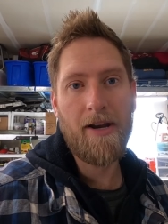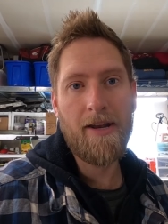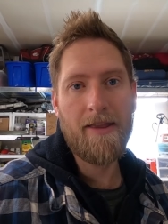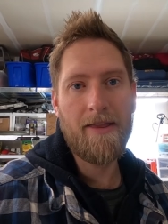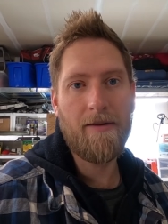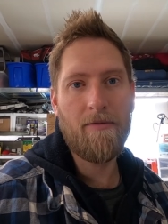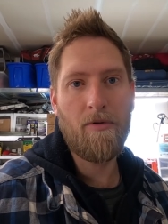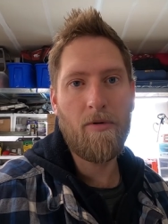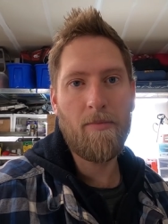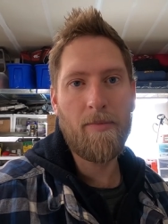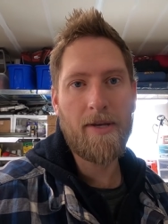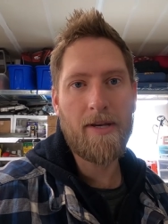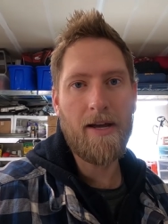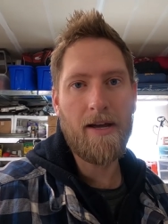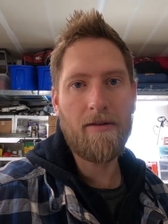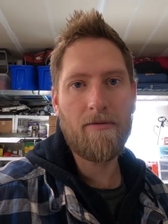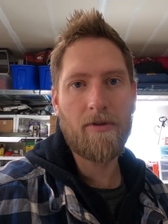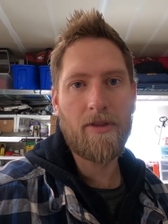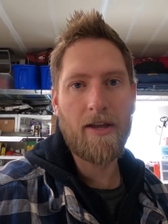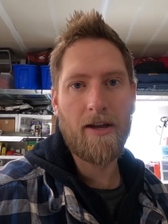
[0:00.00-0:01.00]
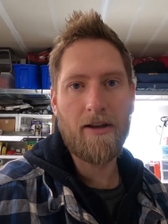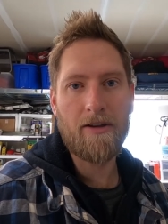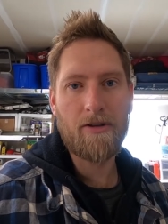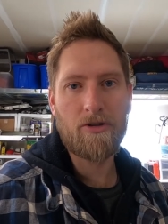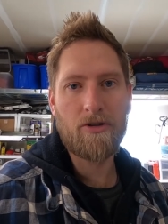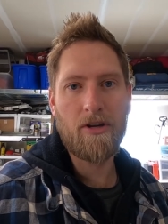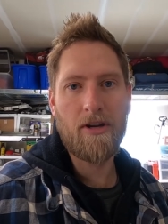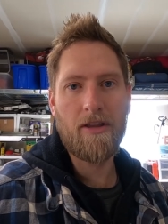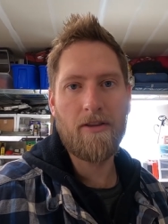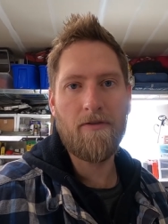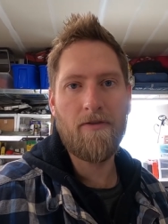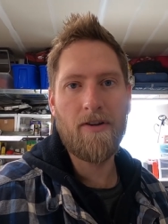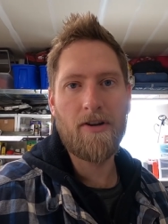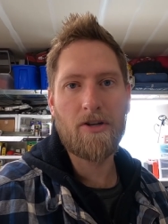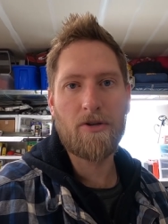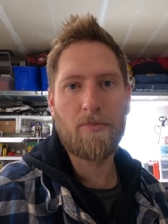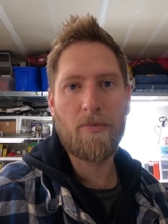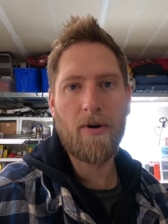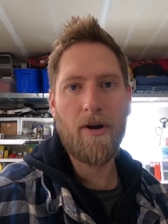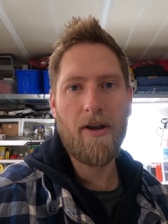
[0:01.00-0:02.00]
on it and then we'll be done with it I'll show you the
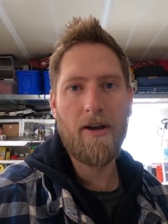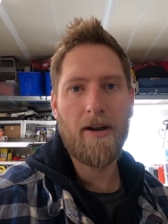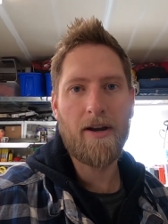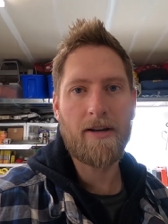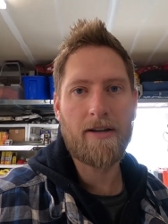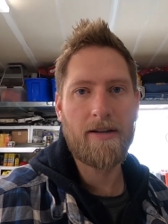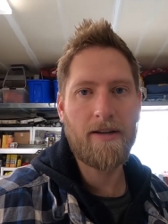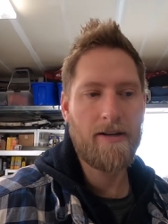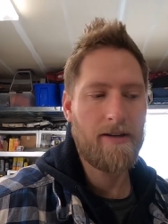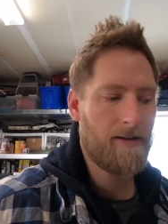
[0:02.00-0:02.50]
finished product